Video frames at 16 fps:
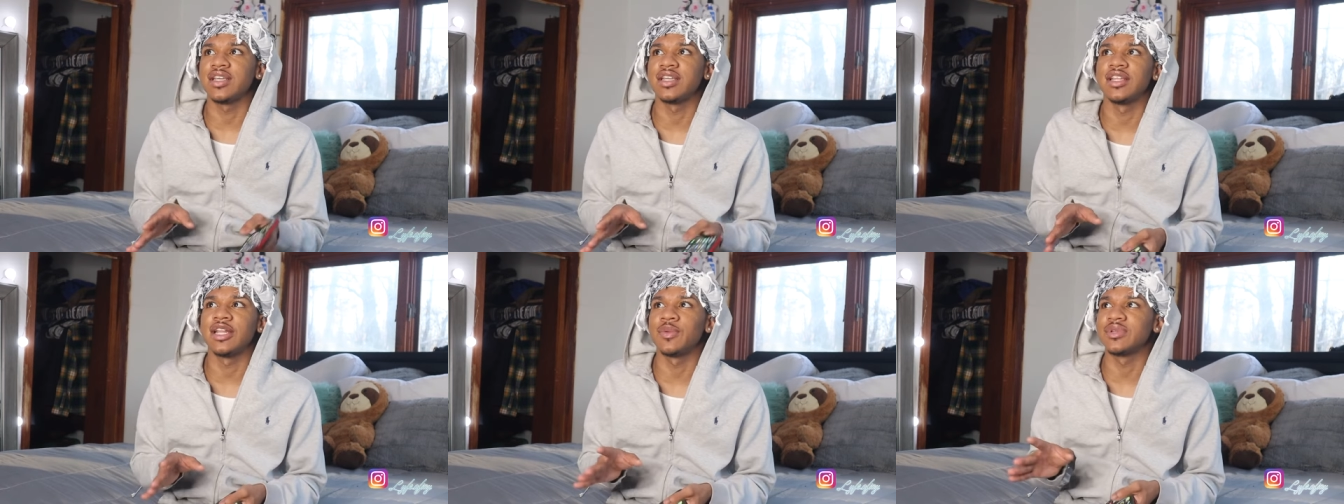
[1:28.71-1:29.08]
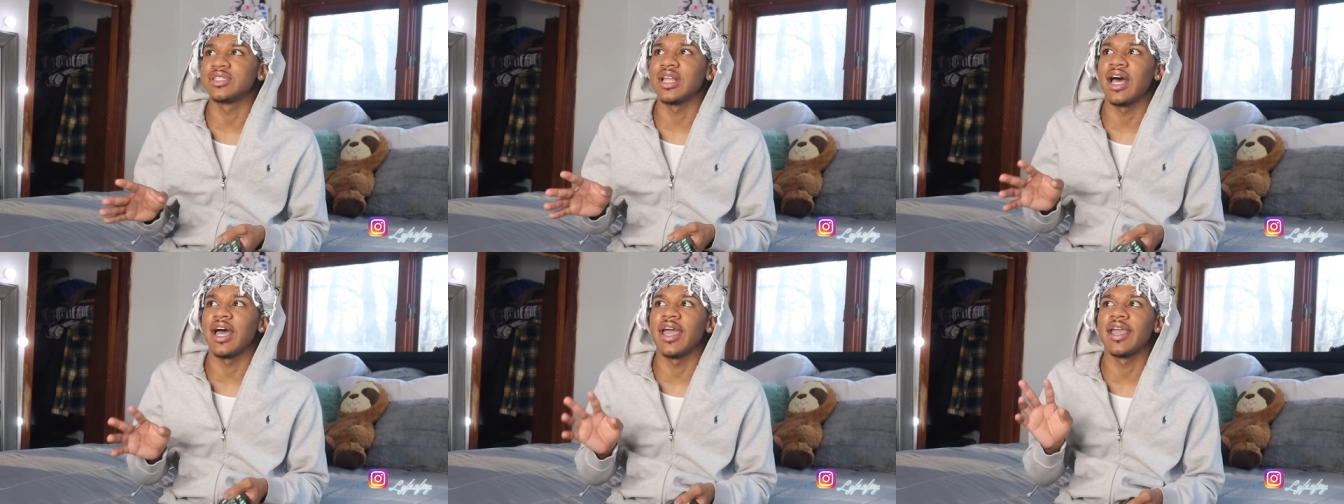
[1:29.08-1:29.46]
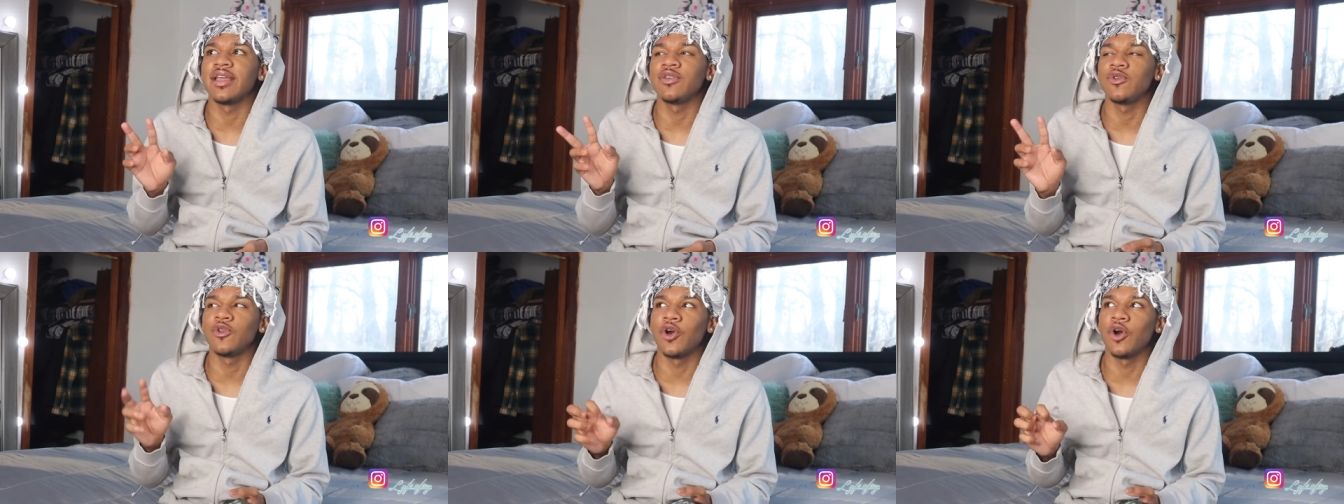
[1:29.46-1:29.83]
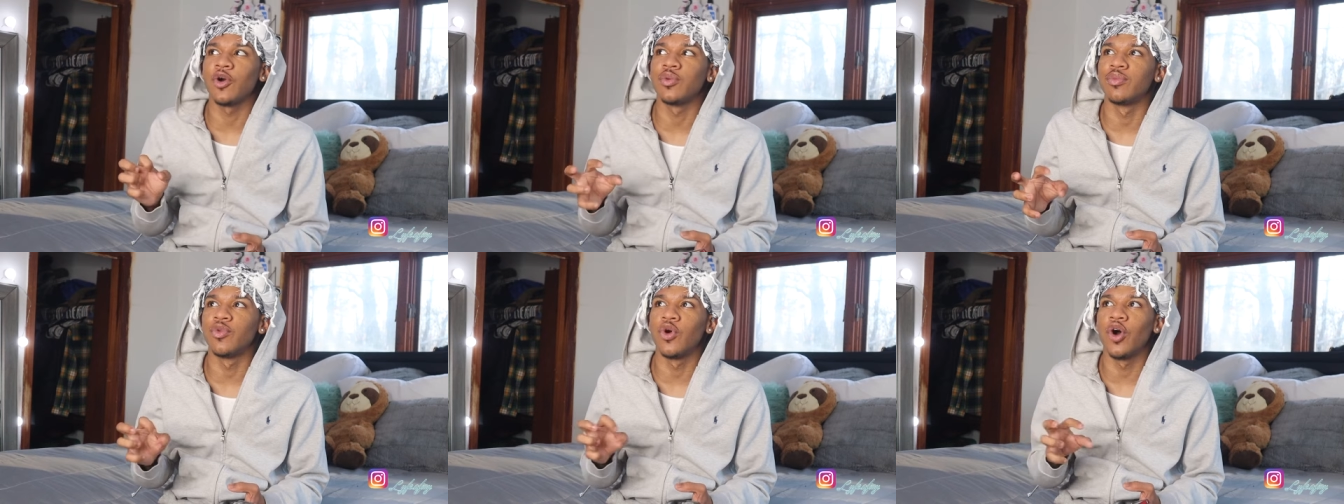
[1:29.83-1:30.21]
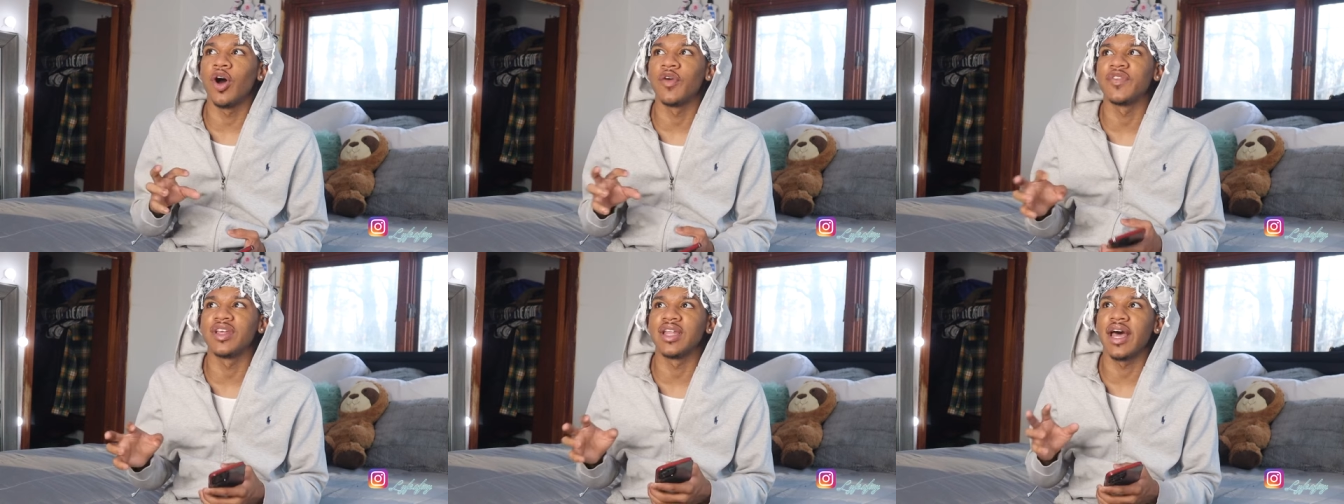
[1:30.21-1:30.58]
and then it was like you know more
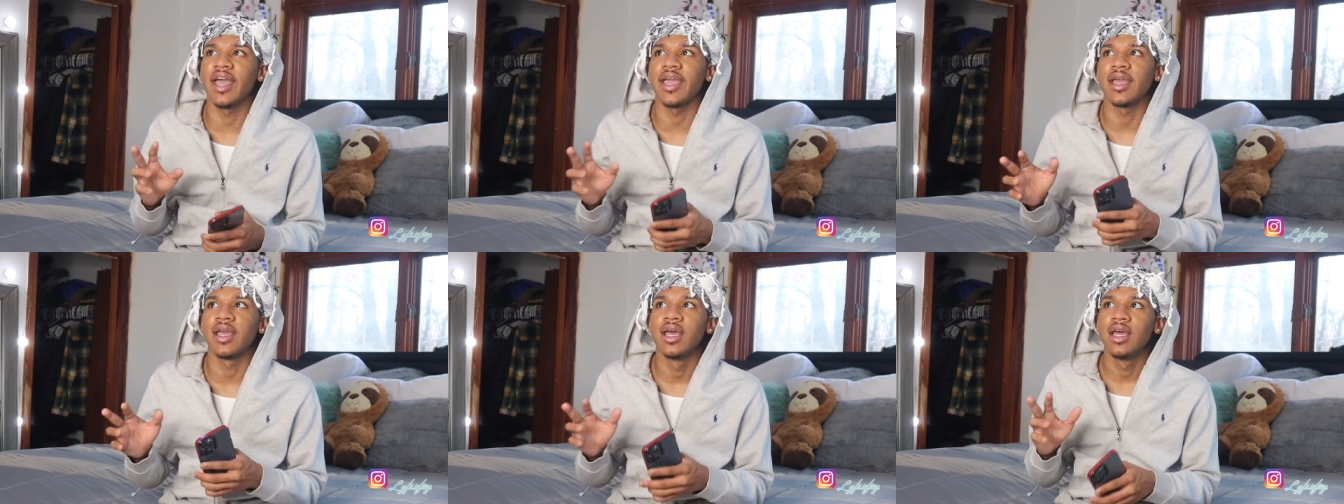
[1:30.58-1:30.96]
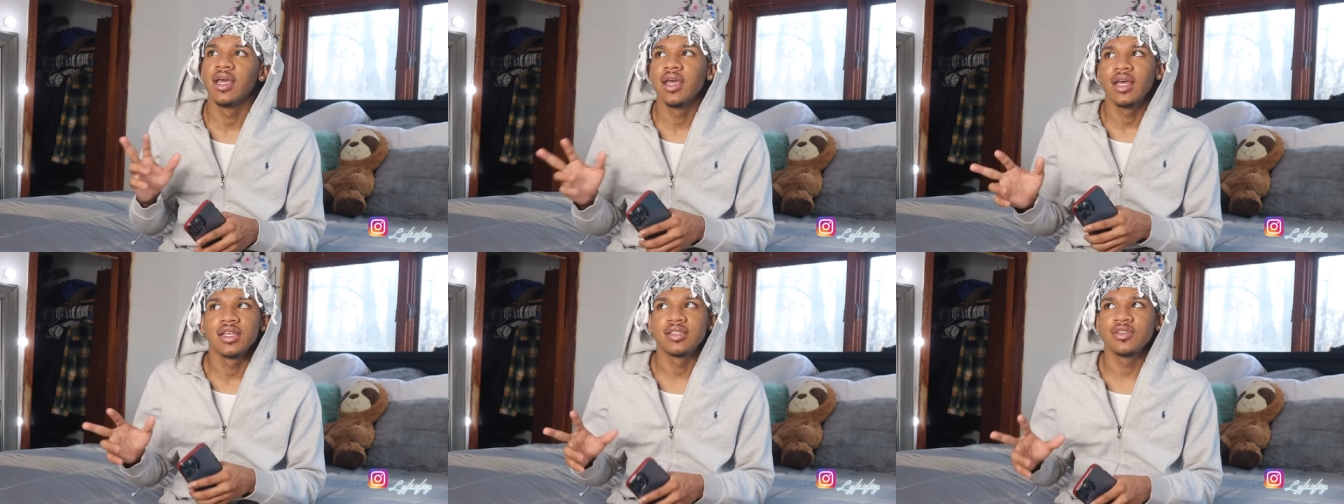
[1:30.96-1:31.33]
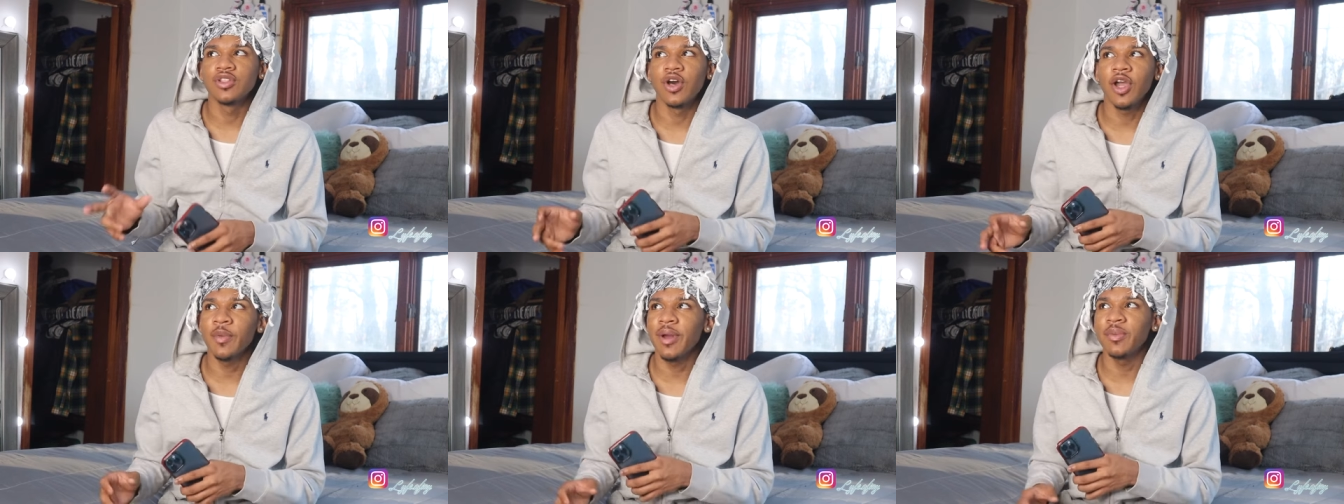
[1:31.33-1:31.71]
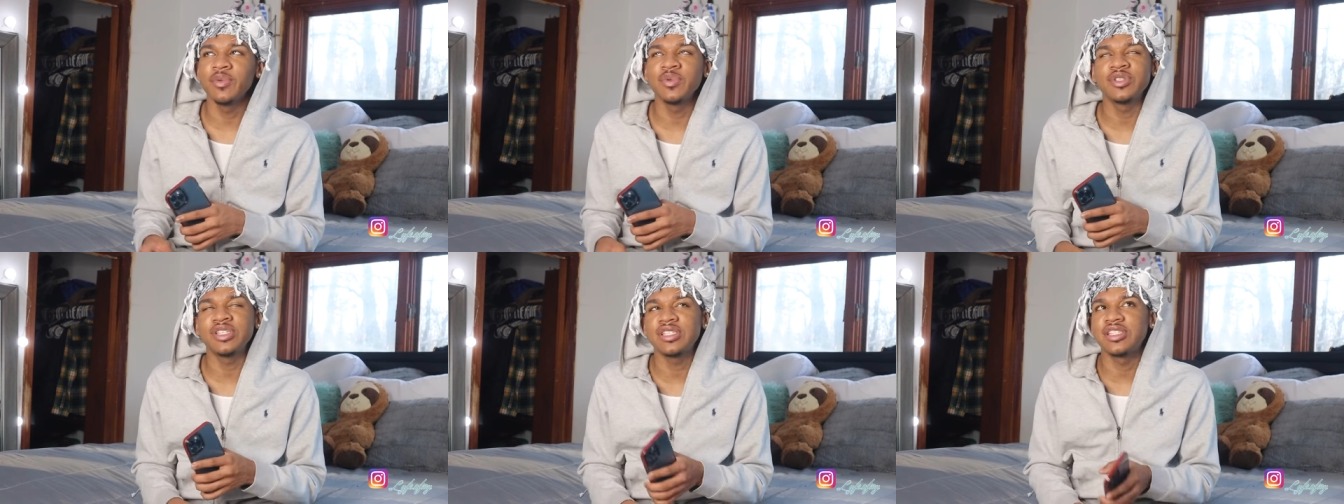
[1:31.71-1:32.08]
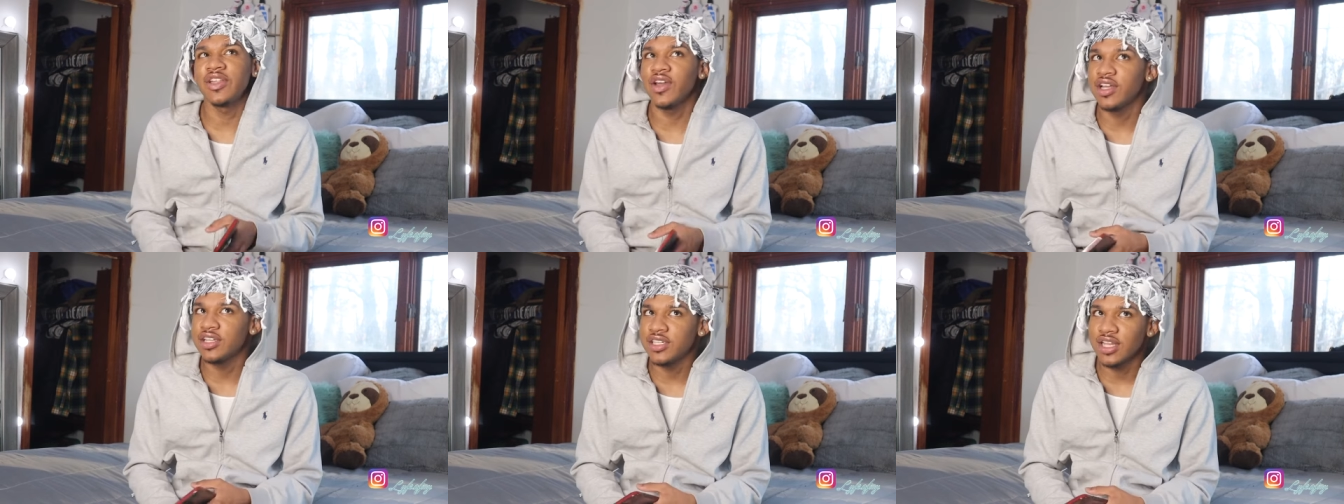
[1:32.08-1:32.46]
of the like you know everybody was just
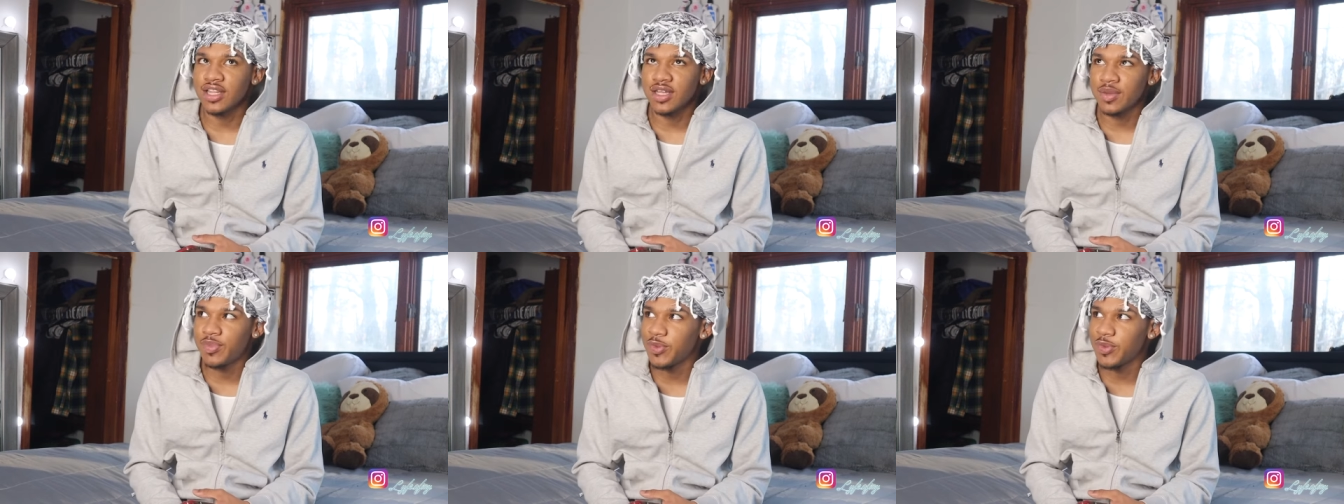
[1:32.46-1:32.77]
near each other.